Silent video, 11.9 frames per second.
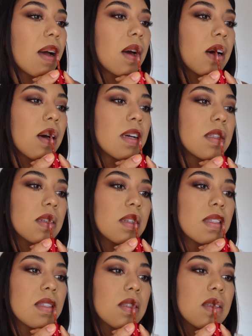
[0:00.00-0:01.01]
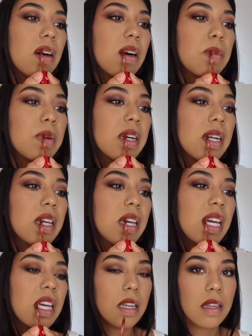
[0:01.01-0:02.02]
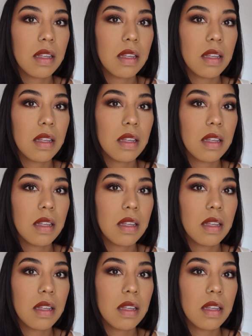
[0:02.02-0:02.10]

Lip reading: Oh, isn't it so pretty?